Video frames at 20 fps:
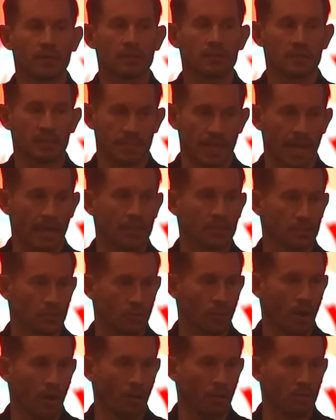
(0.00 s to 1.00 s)
status
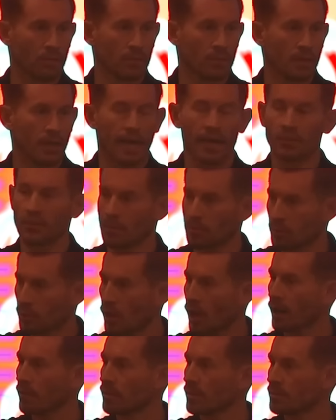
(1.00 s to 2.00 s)
quo, and their
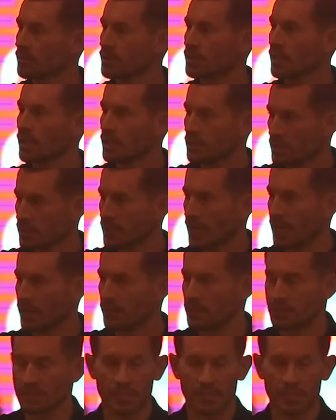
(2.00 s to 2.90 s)
problems stay the